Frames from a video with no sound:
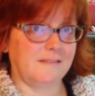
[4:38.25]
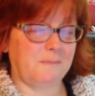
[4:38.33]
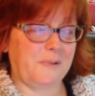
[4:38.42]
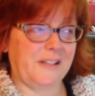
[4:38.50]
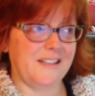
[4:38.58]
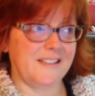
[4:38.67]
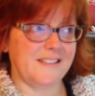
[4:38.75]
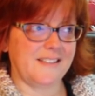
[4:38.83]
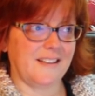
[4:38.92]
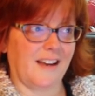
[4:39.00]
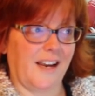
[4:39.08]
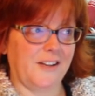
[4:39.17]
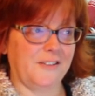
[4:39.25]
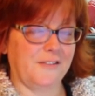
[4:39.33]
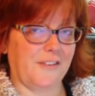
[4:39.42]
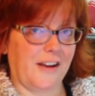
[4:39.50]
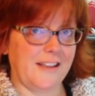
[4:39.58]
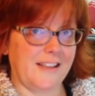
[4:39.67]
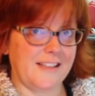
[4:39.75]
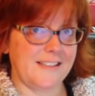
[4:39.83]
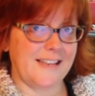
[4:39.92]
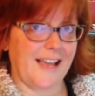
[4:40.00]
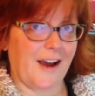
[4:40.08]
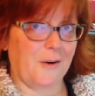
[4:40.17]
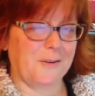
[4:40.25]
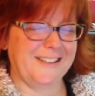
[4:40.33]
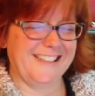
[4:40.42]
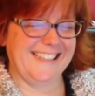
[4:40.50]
because I could find things now.